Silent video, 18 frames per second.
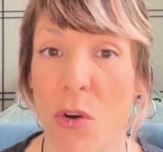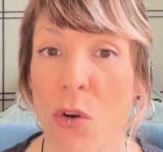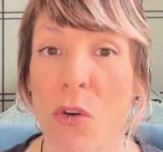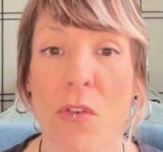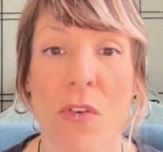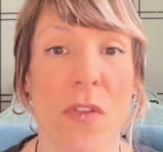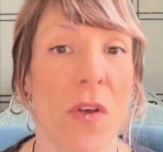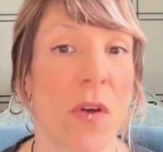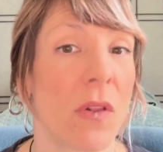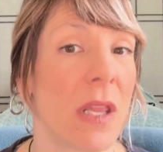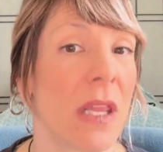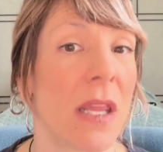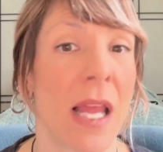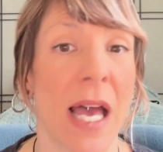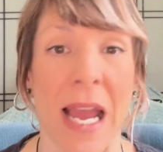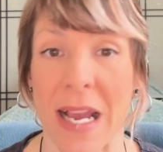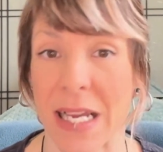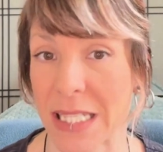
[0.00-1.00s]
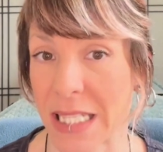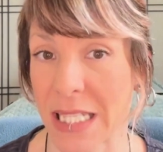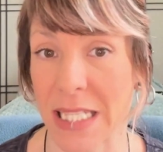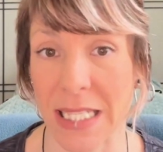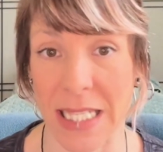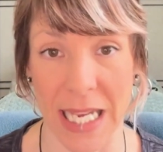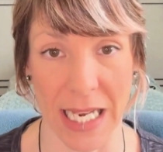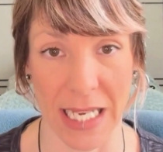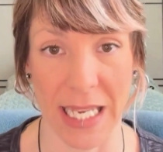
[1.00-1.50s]
over the last
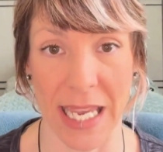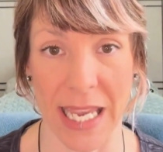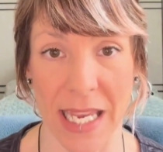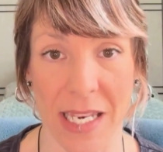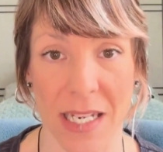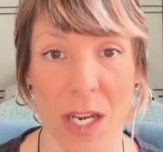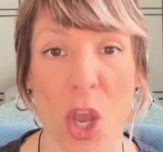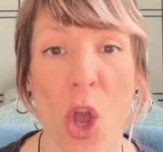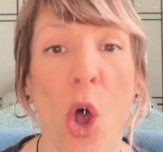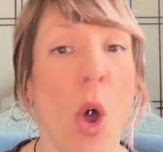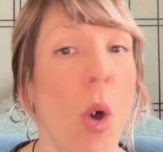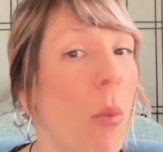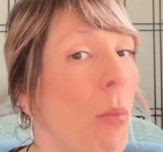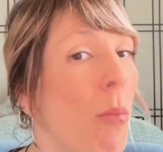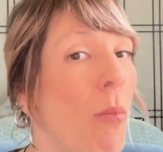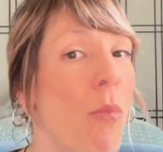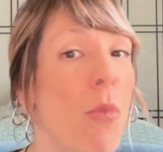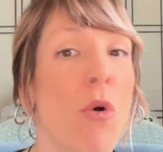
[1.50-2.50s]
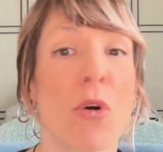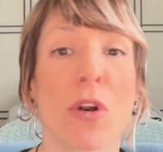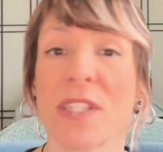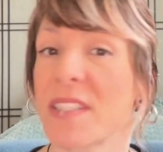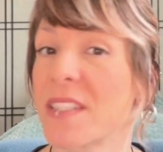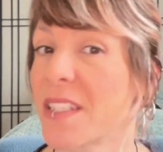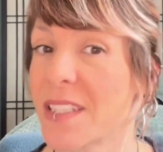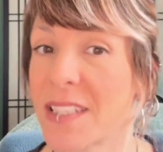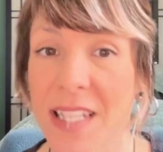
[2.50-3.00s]
decade. More
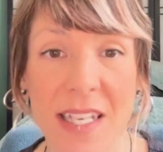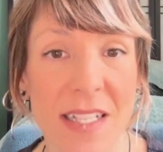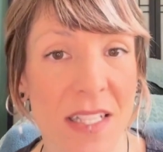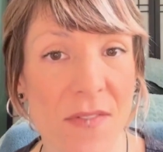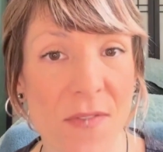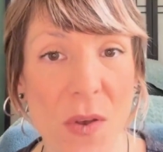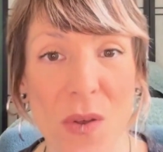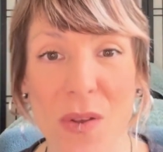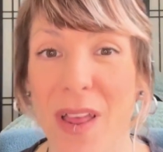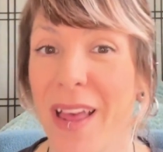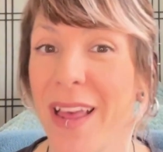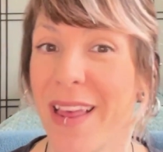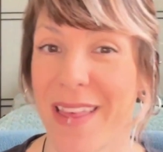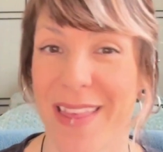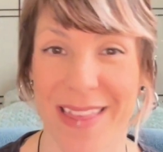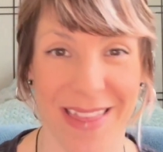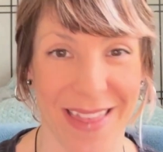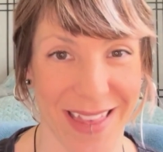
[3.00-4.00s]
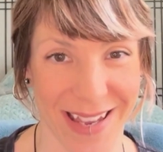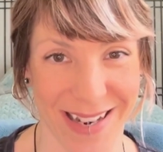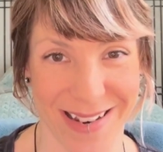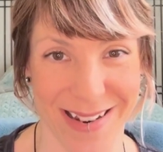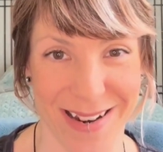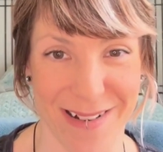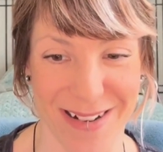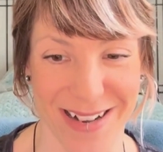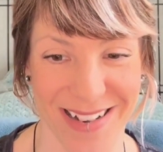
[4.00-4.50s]
successful than
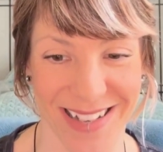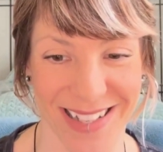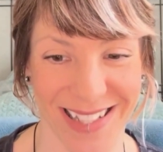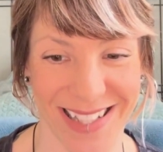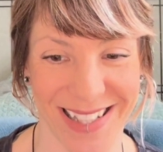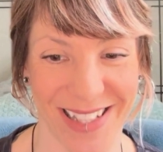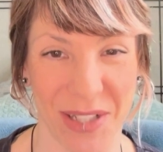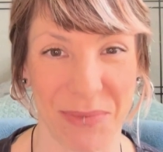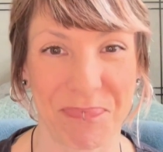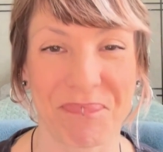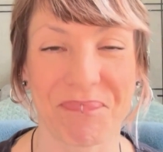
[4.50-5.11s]
not.